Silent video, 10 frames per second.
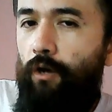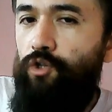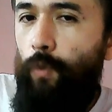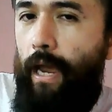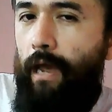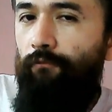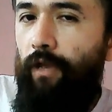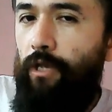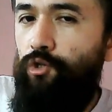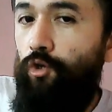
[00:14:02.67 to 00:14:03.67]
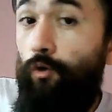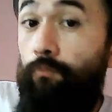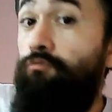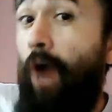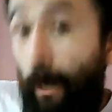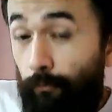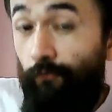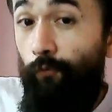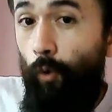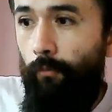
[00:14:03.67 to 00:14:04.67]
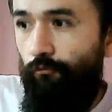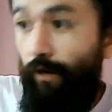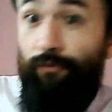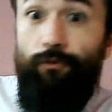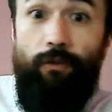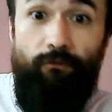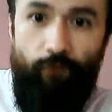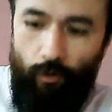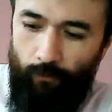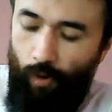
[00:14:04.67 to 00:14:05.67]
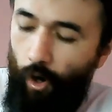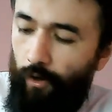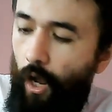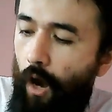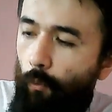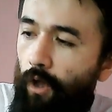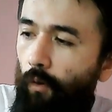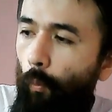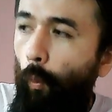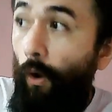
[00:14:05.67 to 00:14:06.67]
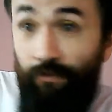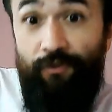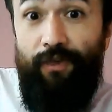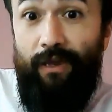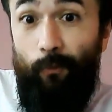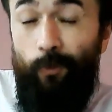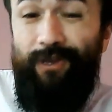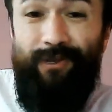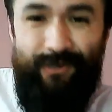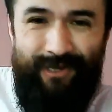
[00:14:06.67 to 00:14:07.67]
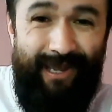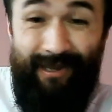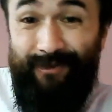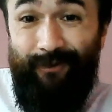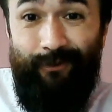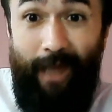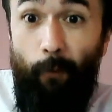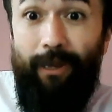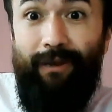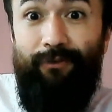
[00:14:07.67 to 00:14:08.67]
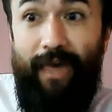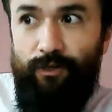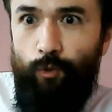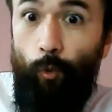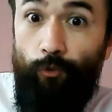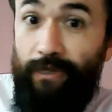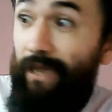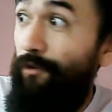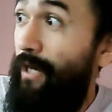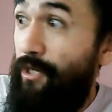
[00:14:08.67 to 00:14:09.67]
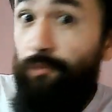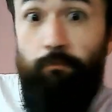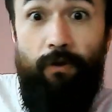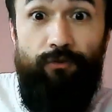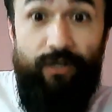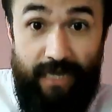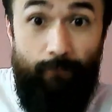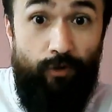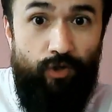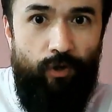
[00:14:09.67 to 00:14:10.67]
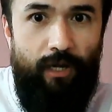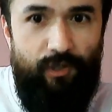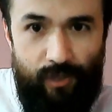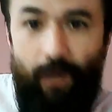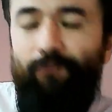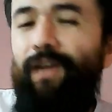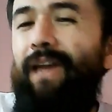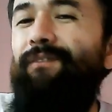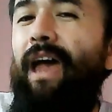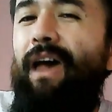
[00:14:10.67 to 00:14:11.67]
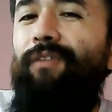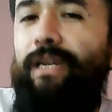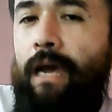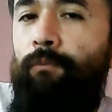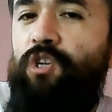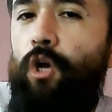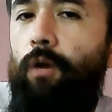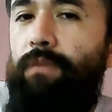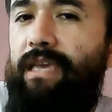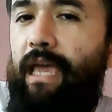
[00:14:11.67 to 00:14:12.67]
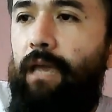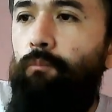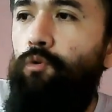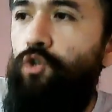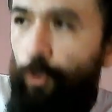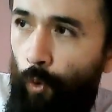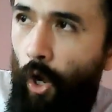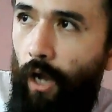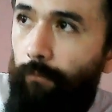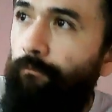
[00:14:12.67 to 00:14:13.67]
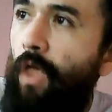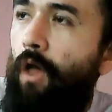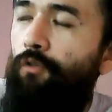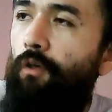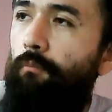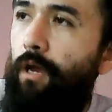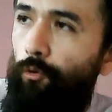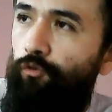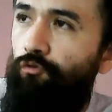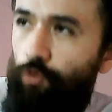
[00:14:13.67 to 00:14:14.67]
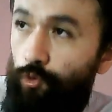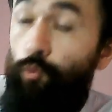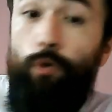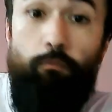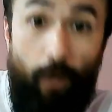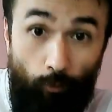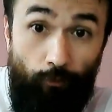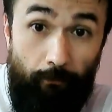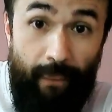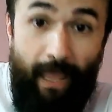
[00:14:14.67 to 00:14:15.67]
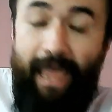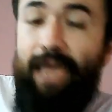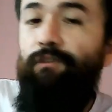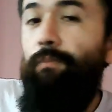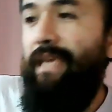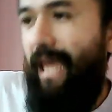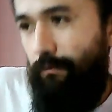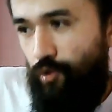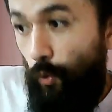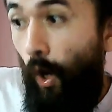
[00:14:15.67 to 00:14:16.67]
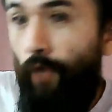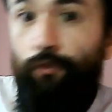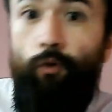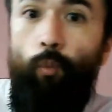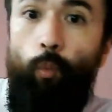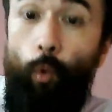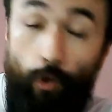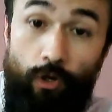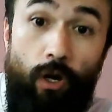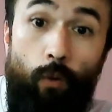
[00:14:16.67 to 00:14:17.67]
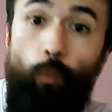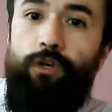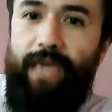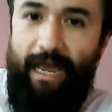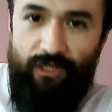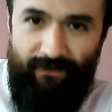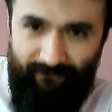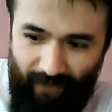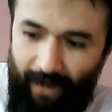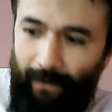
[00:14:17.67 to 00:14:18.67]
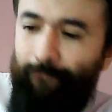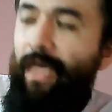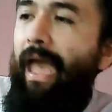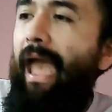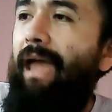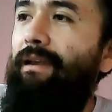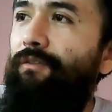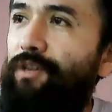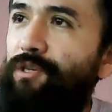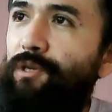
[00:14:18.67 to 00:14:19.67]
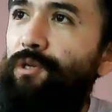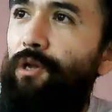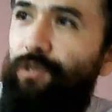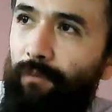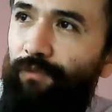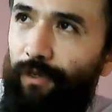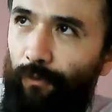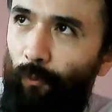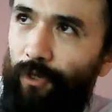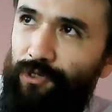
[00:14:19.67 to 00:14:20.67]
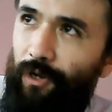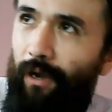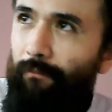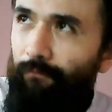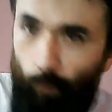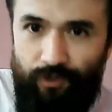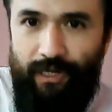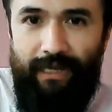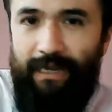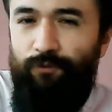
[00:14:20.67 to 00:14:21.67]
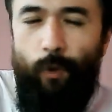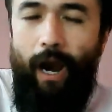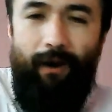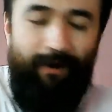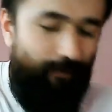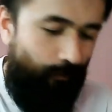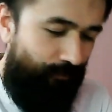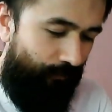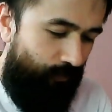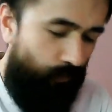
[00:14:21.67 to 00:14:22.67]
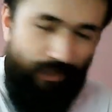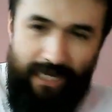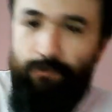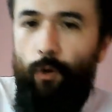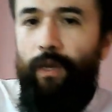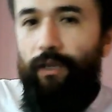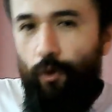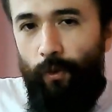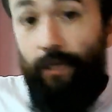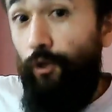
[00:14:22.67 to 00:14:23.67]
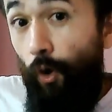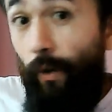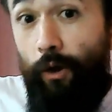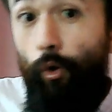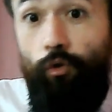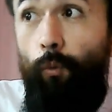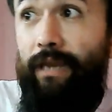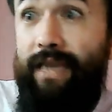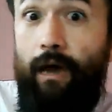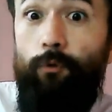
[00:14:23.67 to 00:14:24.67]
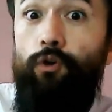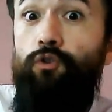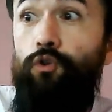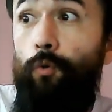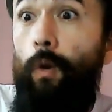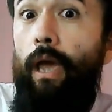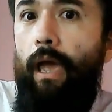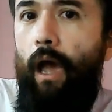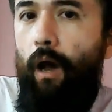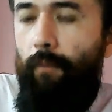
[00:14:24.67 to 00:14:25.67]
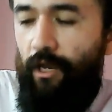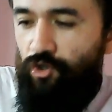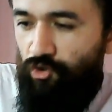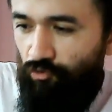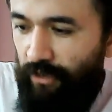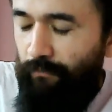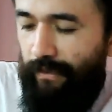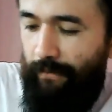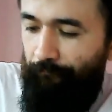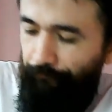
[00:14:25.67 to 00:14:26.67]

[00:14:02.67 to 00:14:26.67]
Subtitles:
to have a certain proper form rather than fall apart? Well, one thing we can say is allowing that to hold together is the temperature itself. If the temperature became too hot, the metal screws would melt. If it became too hot, the wood would catch fire. And this is something which, once again, gives you a hierarchical series which keeps going and going and going all the way down to extremely